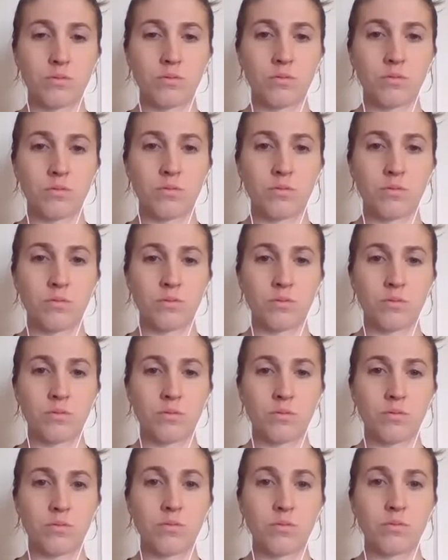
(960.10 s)

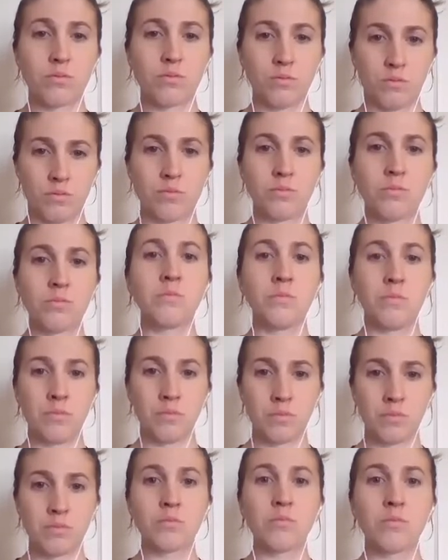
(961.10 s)

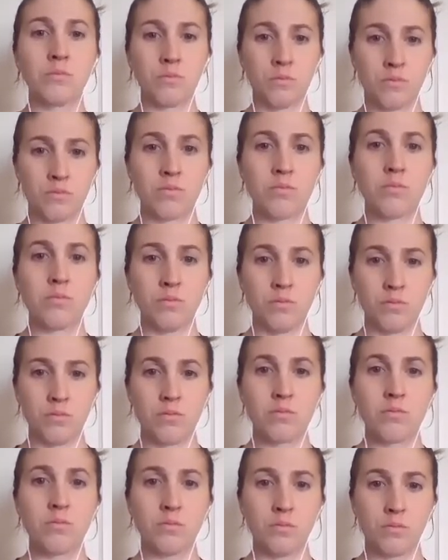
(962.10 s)

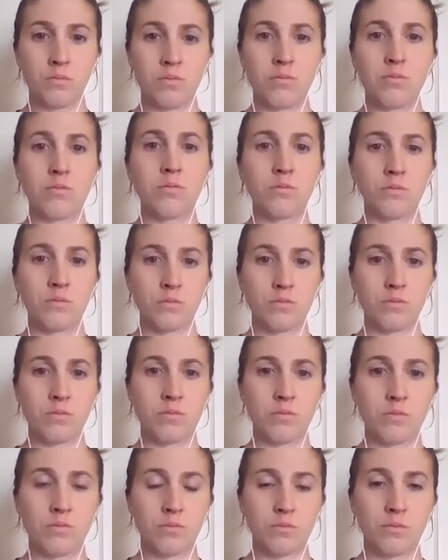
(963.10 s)

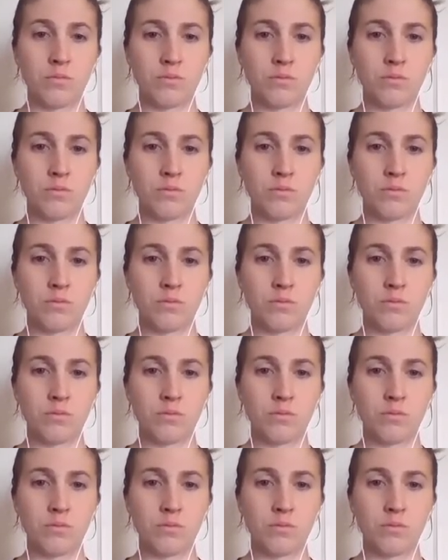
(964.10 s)
The person shown says nothing.